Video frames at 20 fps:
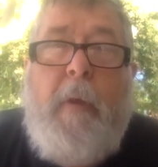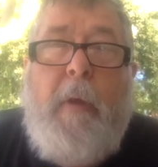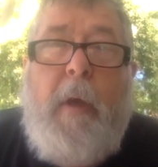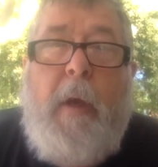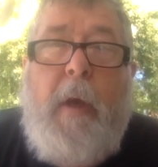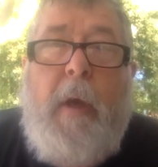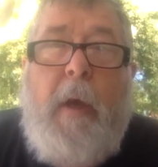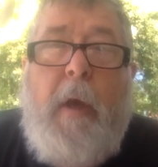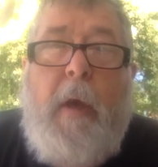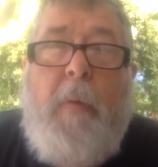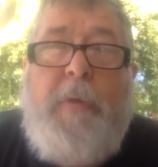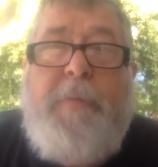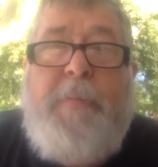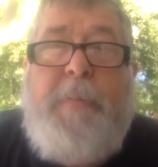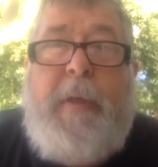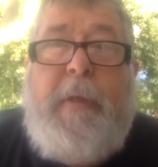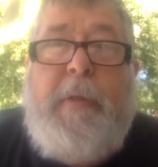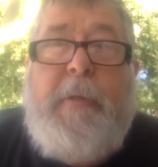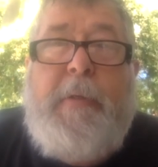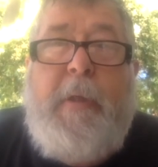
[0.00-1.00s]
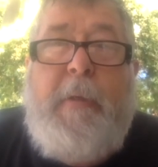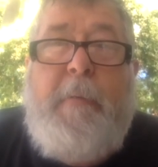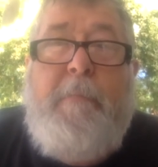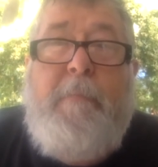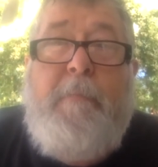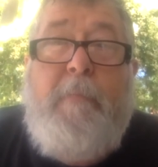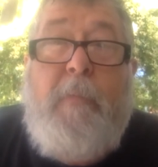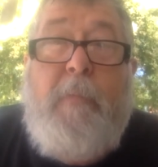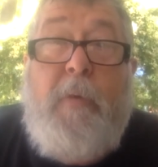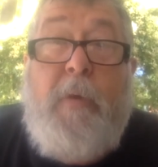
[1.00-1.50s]
Uh, which means that
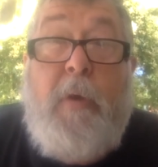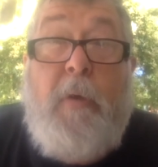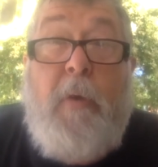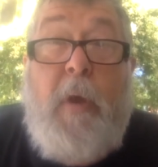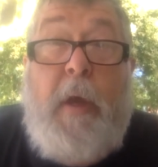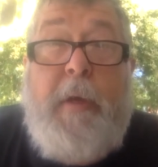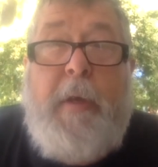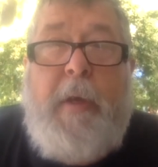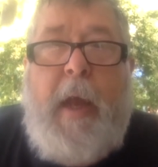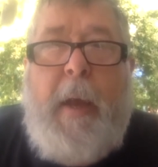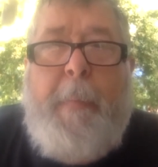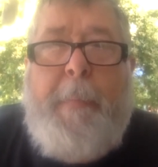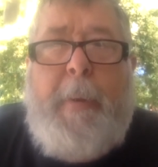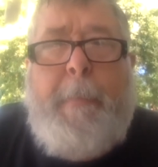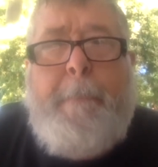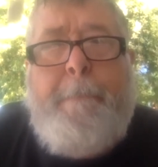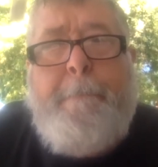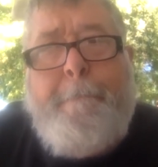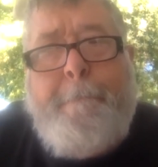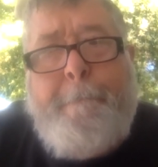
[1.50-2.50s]
could London happen?